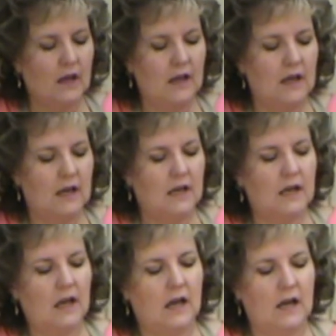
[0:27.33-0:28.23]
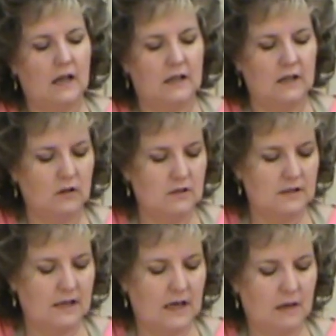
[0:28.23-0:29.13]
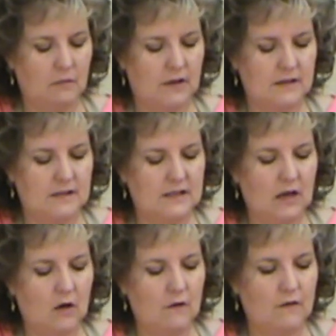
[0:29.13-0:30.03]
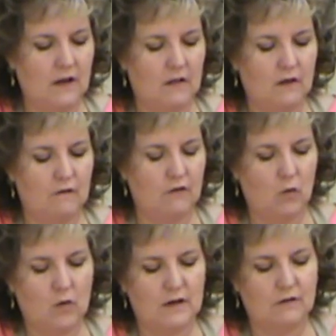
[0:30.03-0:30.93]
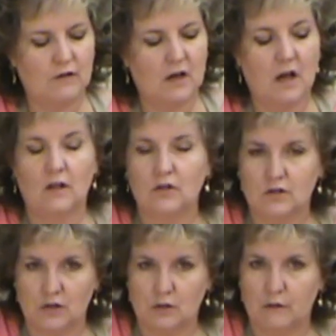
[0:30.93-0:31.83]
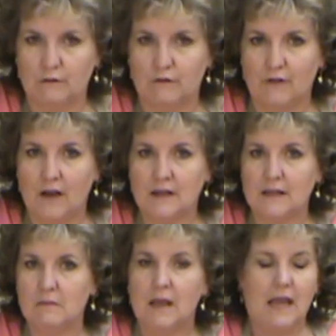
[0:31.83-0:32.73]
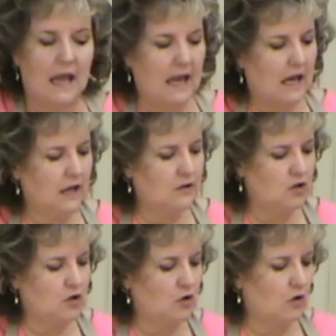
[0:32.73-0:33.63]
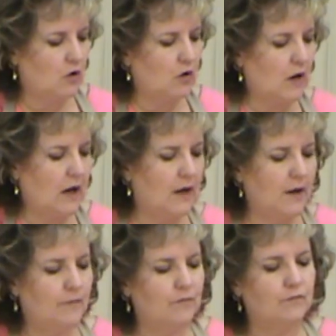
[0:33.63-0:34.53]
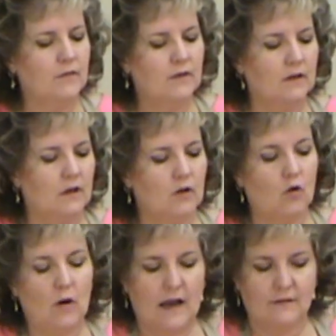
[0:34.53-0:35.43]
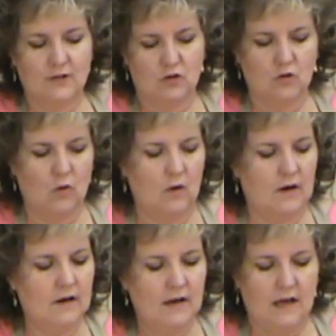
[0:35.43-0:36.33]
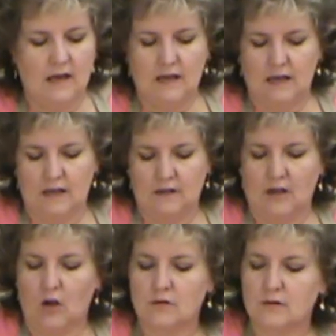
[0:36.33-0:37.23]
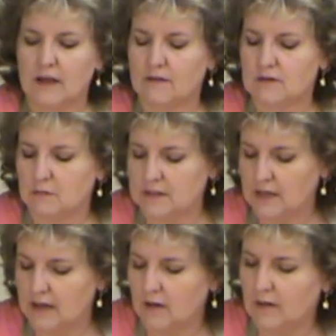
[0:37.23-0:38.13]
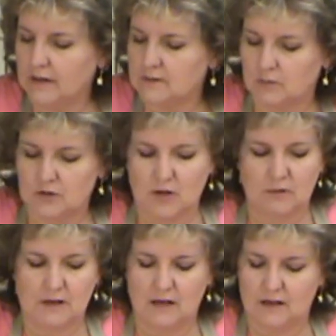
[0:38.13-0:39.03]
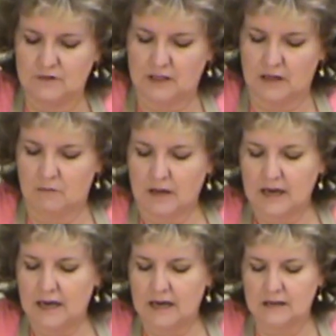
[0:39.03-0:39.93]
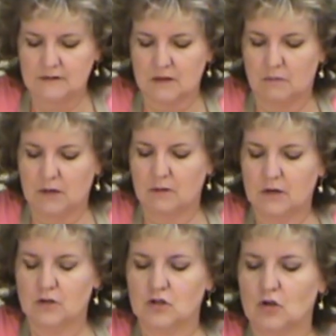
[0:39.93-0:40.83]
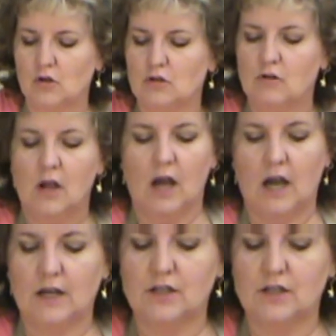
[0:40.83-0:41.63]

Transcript: a little stamp itself and then four different colors and you can find them at your um, craft store and they also have some metallics which I would love to get my hands on but I'm going to show you I